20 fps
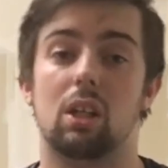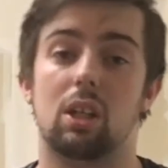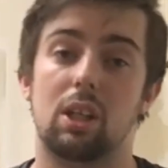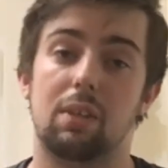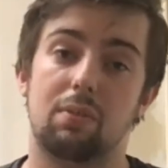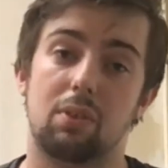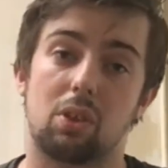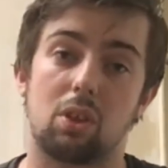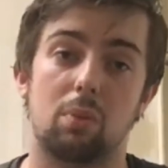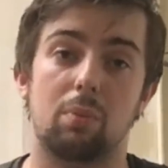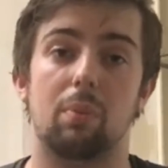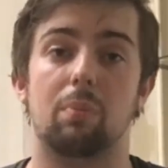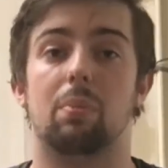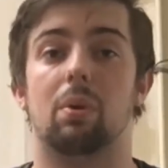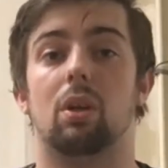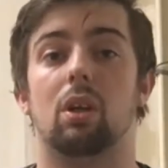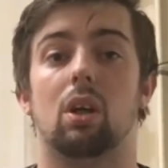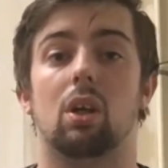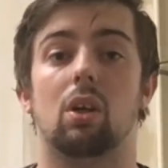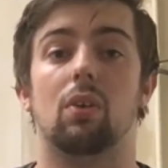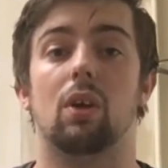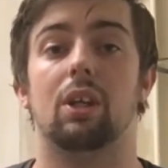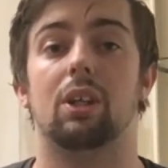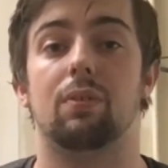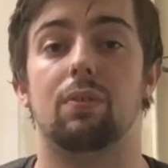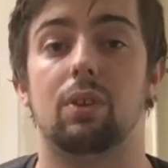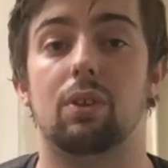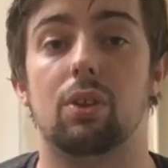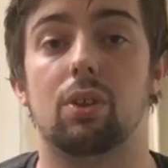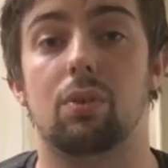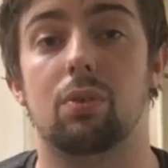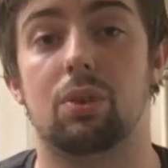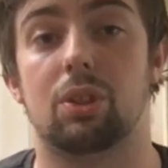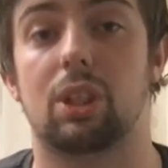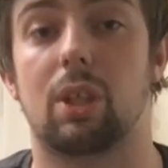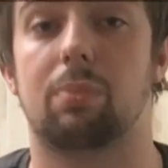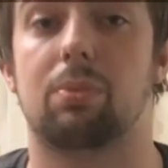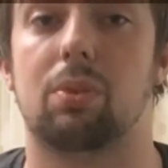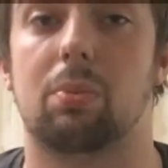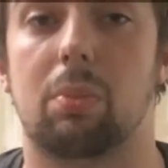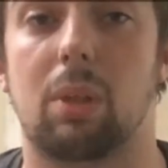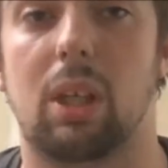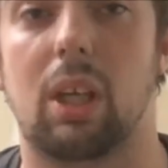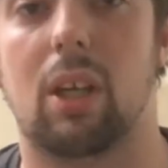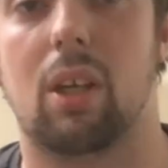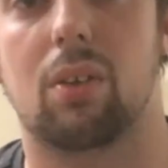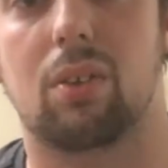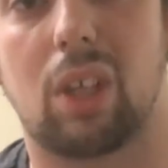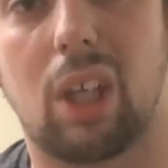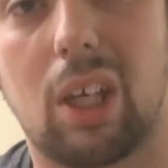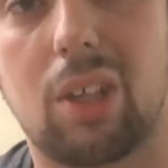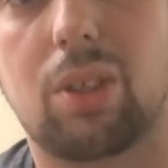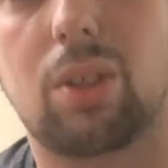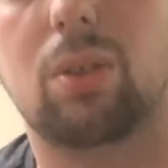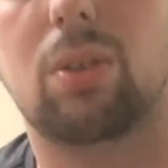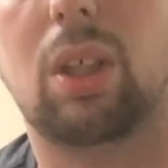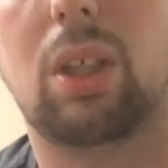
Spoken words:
leave a comment below, and if you're new, sub to me, and I'll catch you